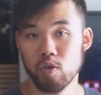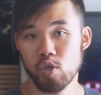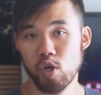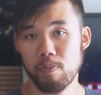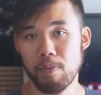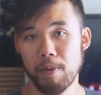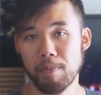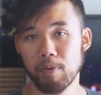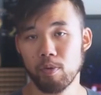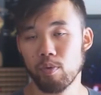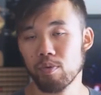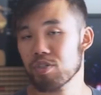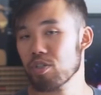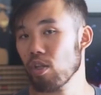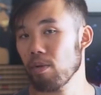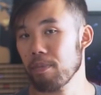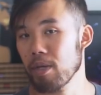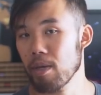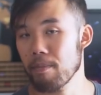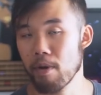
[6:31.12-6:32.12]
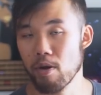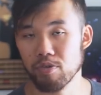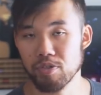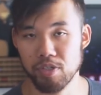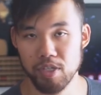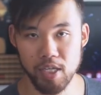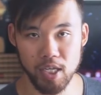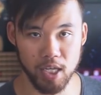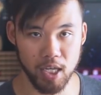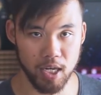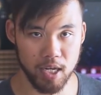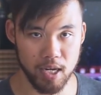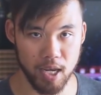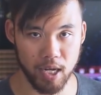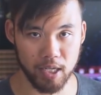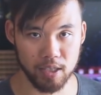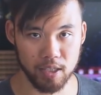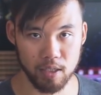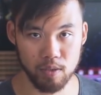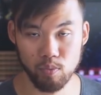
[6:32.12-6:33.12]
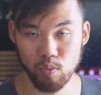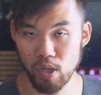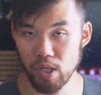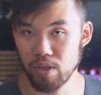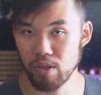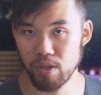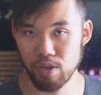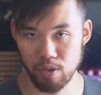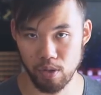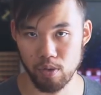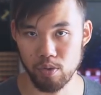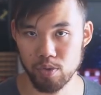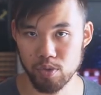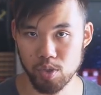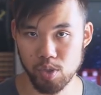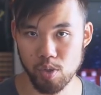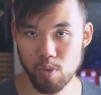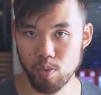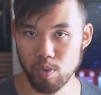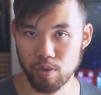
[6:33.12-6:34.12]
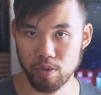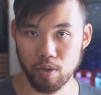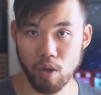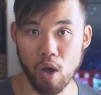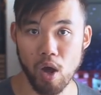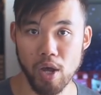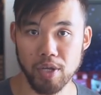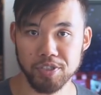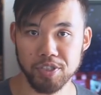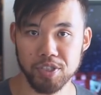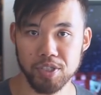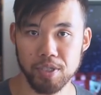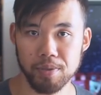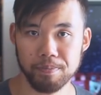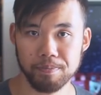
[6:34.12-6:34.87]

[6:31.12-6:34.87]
Sure, people will still be emotionally connected with those who were lost,